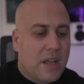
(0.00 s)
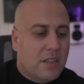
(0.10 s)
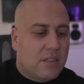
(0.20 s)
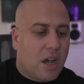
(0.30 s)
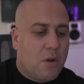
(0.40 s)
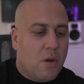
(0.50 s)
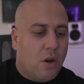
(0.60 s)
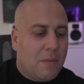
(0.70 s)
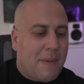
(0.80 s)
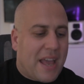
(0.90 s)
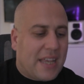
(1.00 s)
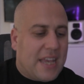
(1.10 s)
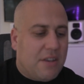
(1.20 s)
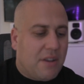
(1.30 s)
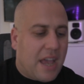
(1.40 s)
So on the back here,
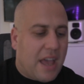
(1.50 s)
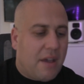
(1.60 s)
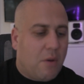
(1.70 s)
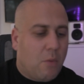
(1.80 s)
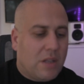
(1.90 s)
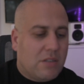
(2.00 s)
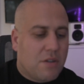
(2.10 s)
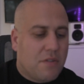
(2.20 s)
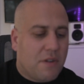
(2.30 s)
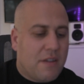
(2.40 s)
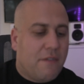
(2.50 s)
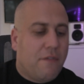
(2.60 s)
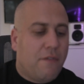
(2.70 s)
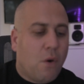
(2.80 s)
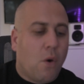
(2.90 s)
you get
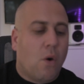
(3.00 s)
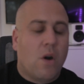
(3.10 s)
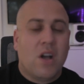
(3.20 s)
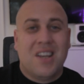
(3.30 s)
4